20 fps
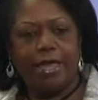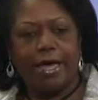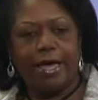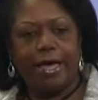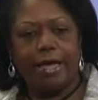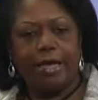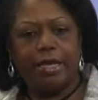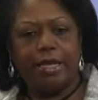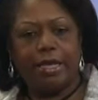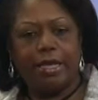
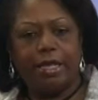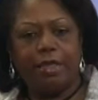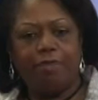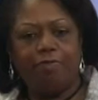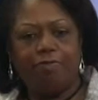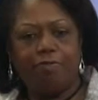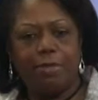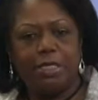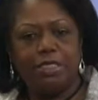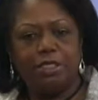that
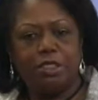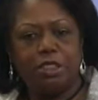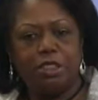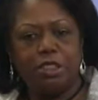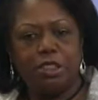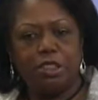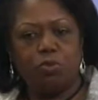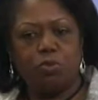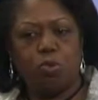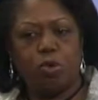if
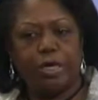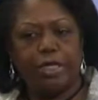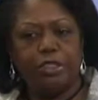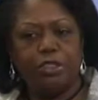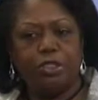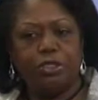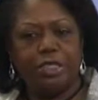businesses want